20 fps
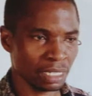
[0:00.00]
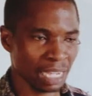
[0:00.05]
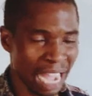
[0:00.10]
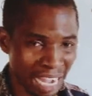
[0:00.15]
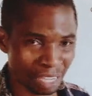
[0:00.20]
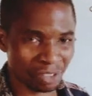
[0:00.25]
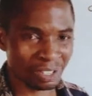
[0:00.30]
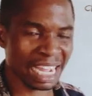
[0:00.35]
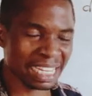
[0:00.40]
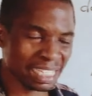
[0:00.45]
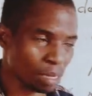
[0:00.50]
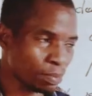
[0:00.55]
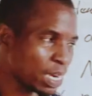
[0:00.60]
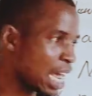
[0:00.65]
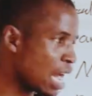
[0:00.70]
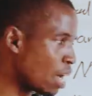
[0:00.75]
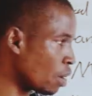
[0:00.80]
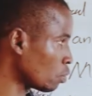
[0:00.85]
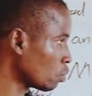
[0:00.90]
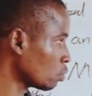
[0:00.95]
Are you getting me
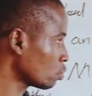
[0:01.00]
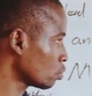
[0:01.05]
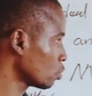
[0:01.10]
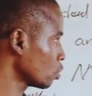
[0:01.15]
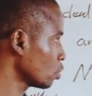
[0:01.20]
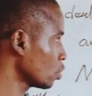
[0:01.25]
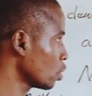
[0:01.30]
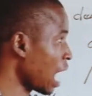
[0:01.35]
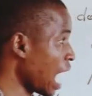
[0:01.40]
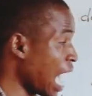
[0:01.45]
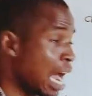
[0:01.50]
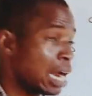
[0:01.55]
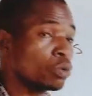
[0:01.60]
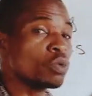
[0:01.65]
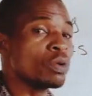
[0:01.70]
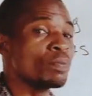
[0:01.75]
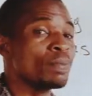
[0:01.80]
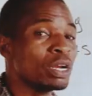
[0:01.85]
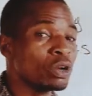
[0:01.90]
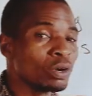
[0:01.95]
now? And
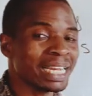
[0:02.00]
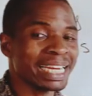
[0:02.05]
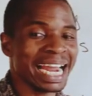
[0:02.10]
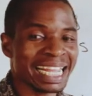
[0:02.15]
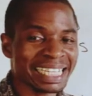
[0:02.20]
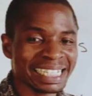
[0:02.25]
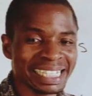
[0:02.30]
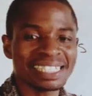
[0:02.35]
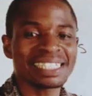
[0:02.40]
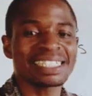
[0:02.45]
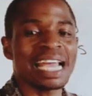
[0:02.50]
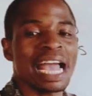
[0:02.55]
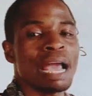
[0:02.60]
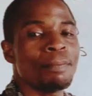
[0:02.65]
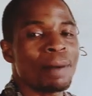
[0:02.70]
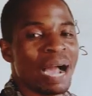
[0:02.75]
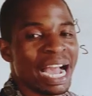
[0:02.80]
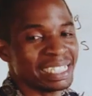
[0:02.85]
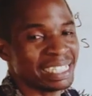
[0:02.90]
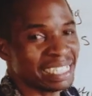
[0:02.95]
we'll be looking at it step
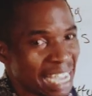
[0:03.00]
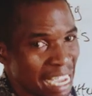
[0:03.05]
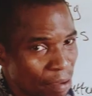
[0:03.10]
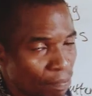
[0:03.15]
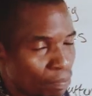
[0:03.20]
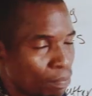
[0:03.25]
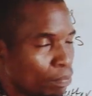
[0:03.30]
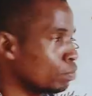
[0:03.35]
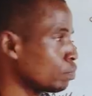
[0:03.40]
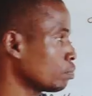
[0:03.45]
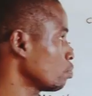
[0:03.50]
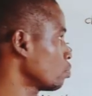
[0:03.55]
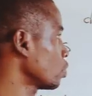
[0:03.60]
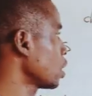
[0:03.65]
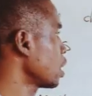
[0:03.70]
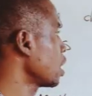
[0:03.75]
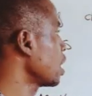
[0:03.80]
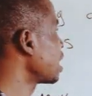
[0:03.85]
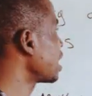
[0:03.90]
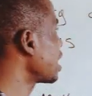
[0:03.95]
by step.
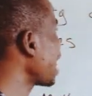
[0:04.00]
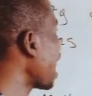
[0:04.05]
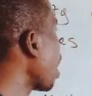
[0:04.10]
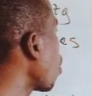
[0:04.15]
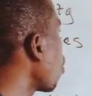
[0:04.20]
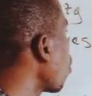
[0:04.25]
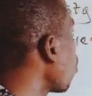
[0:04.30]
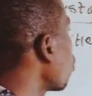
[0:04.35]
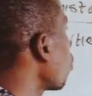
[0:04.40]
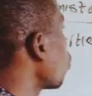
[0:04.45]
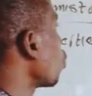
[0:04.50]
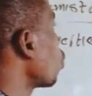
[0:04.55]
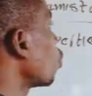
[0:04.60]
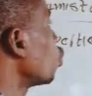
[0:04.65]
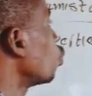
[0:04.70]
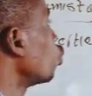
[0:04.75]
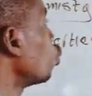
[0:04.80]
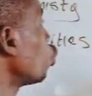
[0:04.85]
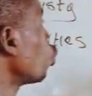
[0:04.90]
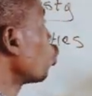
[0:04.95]
Now,
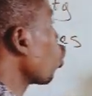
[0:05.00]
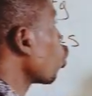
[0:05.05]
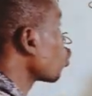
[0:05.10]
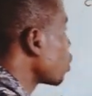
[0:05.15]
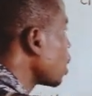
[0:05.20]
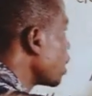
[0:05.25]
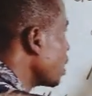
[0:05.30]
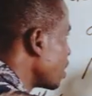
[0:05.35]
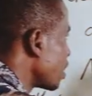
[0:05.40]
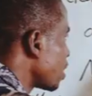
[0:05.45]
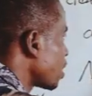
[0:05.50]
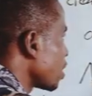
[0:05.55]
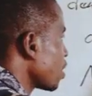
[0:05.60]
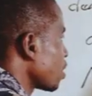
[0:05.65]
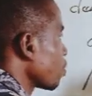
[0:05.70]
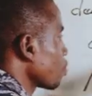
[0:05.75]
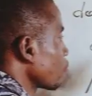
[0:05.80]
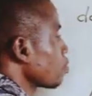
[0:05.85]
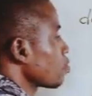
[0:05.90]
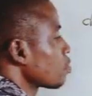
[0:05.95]

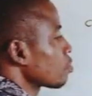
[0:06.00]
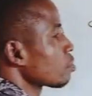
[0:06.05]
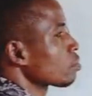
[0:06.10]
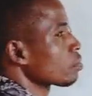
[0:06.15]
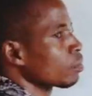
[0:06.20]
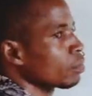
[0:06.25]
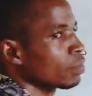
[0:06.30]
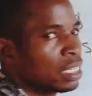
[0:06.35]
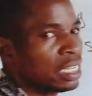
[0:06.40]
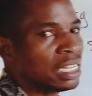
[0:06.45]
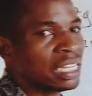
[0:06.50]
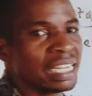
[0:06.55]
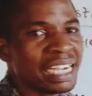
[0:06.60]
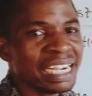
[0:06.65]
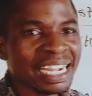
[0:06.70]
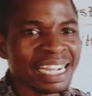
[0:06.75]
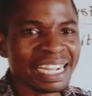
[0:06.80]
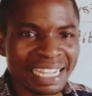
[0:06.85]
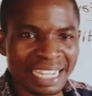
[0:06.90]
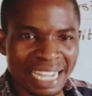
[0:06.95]
uses.
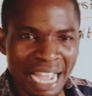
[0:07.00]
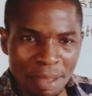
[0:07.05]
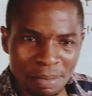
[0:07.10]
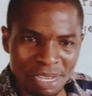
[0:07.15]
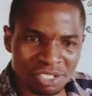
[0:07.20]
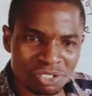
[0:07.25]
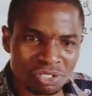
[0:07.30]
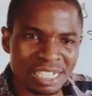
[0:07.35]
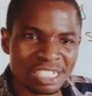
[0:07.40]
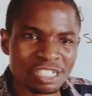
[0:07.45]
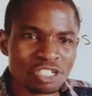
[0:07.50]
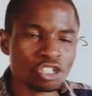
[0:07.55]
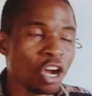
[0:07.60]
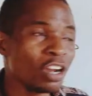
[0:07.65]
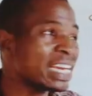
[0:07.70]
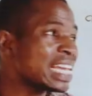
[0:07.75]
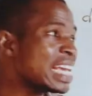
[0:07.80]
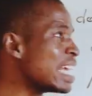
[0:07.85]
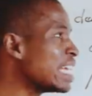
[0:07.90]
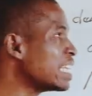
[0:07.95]
chemistry
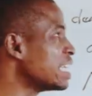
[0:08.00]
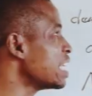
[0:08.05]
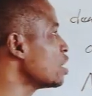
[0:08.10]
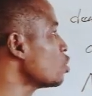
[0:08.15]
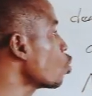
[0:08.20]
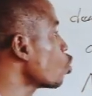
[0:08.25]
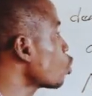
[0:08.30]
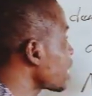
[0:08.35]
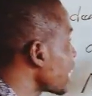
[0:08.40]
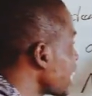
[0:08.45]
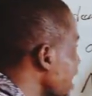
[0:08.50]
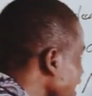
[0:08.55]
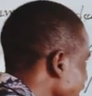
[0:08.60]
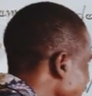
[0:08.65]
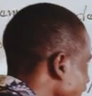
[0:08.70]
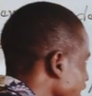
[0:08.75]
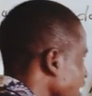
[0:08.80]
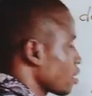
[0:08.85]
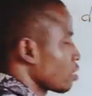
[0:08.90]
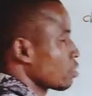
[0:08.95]
study the
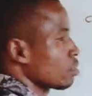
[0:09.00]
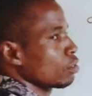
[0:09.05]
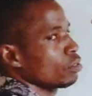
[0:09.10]
uses.